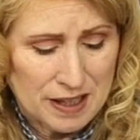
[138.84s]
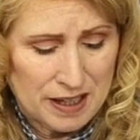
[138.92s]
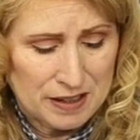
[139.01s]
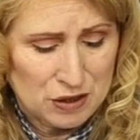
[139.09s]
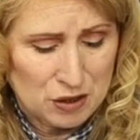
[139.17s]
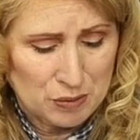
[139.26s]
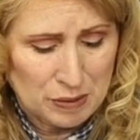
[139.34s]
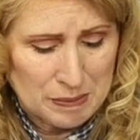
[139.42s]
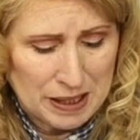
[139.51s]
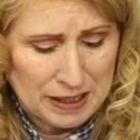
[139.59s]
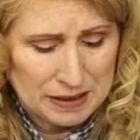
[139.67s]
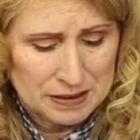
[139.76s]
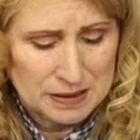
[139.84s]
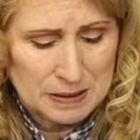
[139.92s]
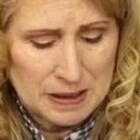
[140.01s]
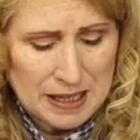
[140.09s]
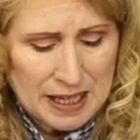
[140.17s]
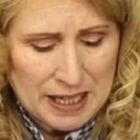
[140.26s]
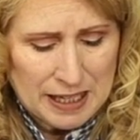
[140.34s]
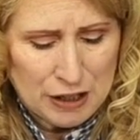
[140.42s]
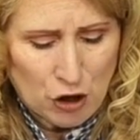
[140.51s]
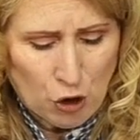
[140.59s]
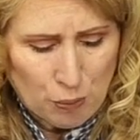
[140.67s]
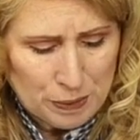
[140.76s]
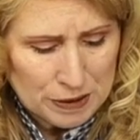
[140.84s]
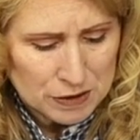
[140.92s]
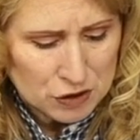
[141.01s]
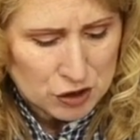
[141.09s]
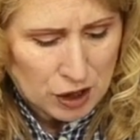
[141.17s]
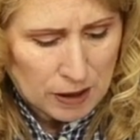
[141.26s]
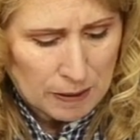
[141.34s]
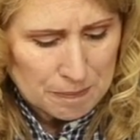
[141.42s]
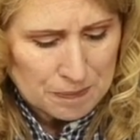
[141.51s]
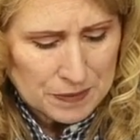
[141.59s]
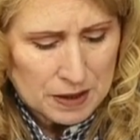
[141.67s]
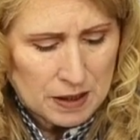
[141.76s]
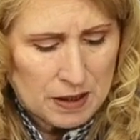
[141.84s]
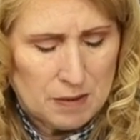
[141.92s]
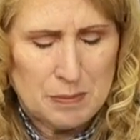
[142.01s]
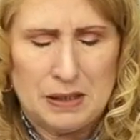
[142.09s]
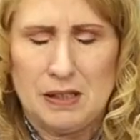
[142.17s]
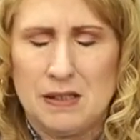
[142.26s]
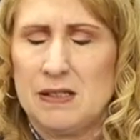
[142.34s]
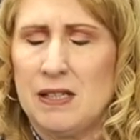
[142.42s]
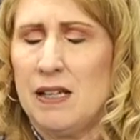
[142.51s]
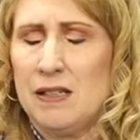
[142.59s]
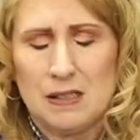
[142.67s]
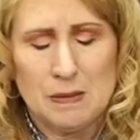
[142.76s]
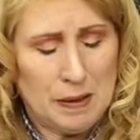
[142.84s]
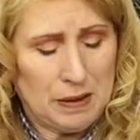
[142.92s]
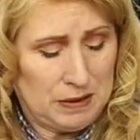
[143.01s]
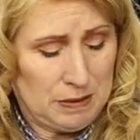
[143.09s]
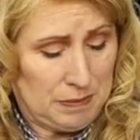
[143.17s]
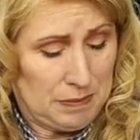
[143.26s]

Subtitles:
head to the remains. He opened his jaw, but the smell